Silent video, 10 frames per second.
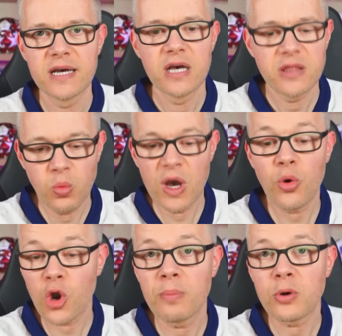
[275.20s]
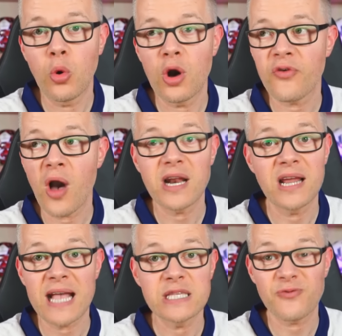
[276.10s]
The World Cup quarterfinal
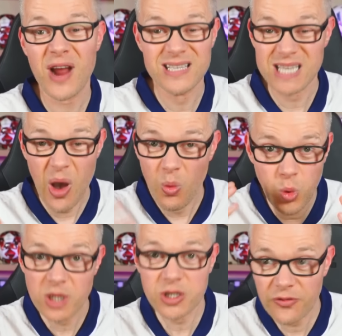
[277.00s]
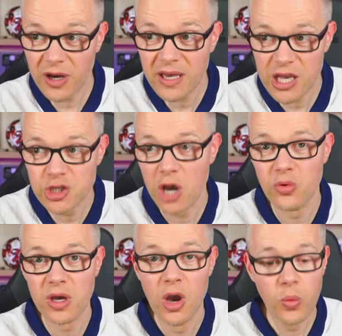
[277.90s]
against France was a fucking
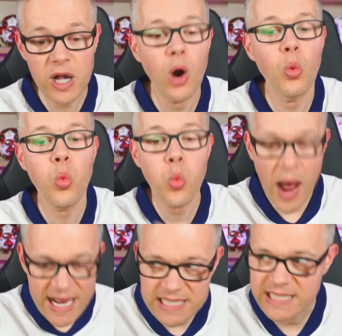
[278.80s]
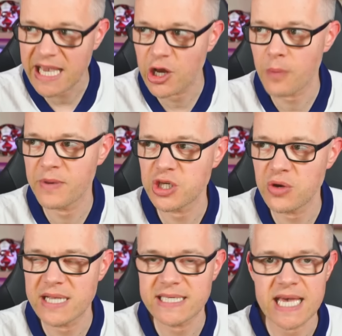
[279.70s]
joke. We are wasting an
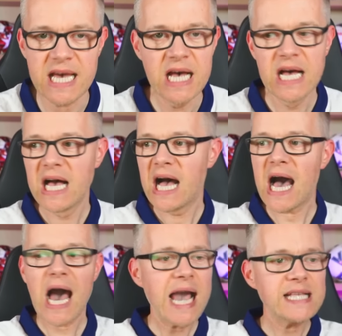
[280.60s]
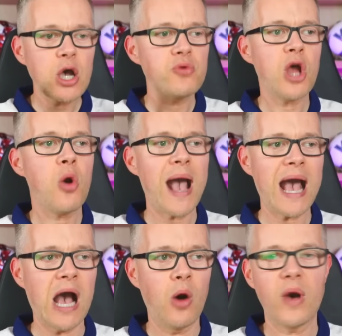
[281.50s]
opportunity. I don't know
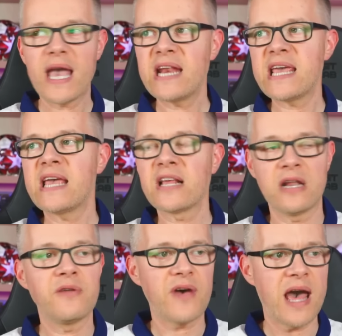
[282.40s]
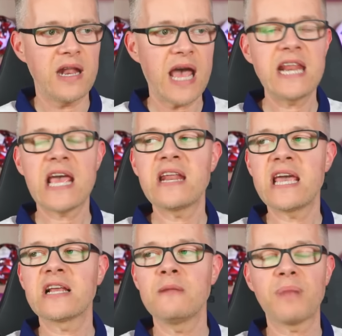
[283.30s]
how any England fan, any
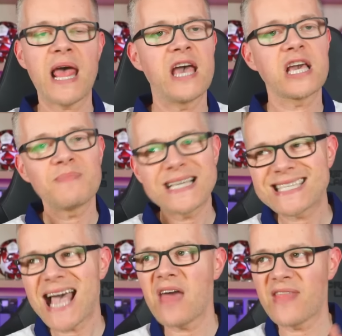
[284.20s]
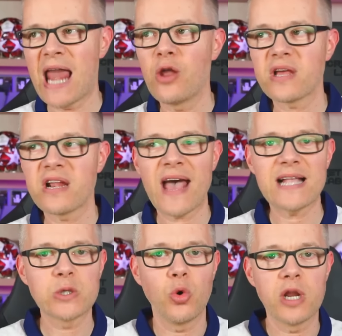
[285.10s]
England player can be sat there looking at that
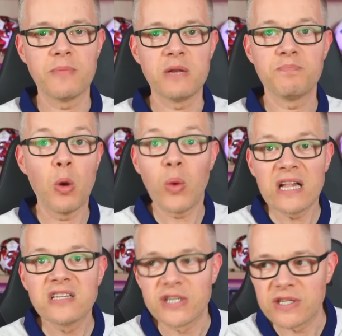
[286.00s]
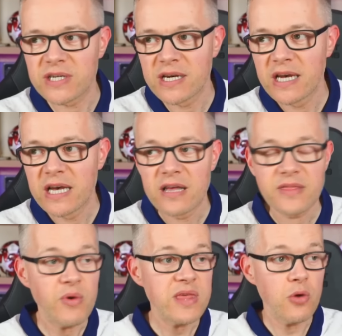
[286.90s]
tournament bewildered.
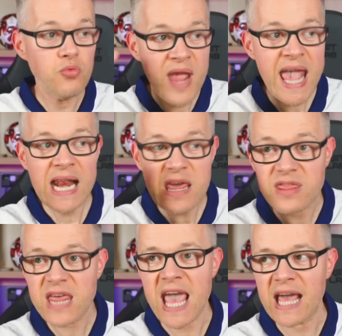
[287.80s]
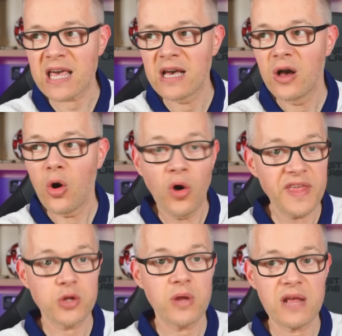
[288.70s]
They're either really thick or they're
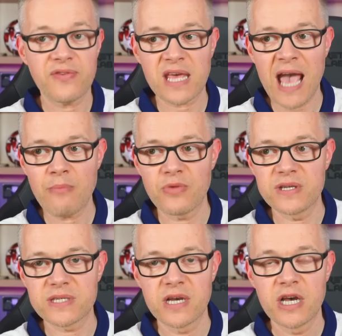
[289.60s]
doing it for the cameras.